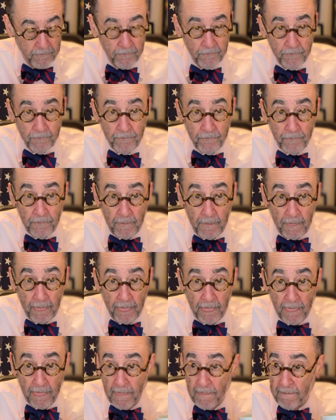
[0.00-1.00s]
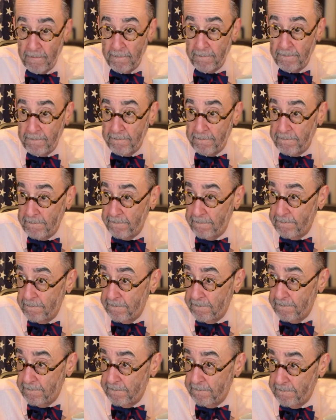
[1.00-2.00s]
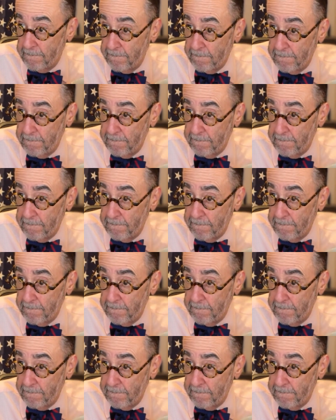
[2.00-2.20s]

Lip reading: Nobody speaks.